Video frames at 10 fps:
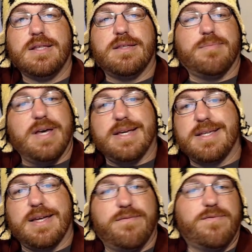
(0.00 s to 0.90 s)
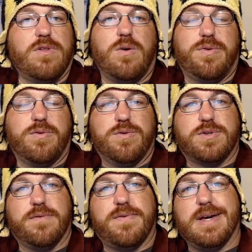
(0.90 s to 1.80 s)
the plastic can flow through
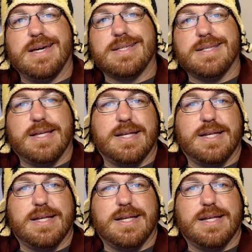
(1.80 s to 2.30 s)
so fast and then